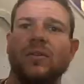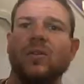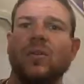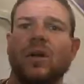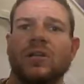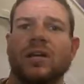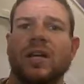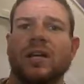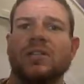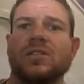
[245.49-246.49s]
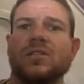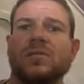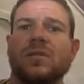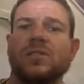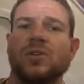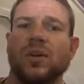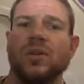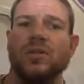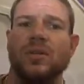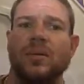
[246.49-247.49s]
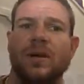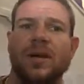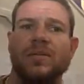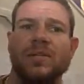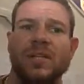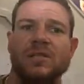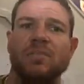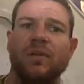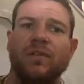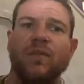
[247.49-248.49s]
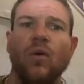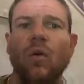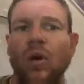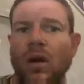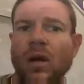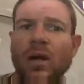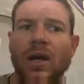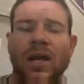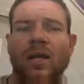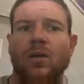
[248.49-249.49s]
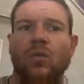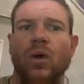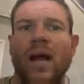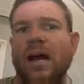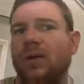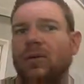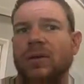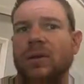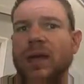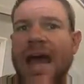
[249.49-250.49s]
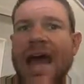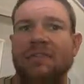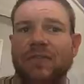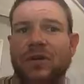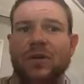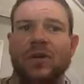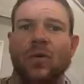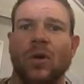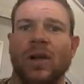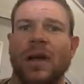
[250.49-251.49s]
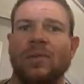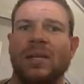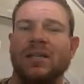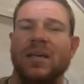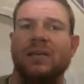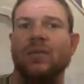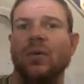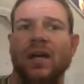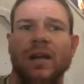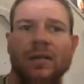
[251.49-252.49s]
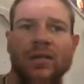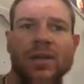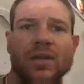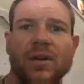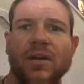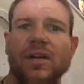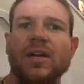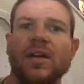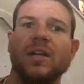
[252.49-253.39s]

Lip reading: you want to try to consume the majority of those carbohydrates before and around after your workout, meaning that if you work out at 3:30,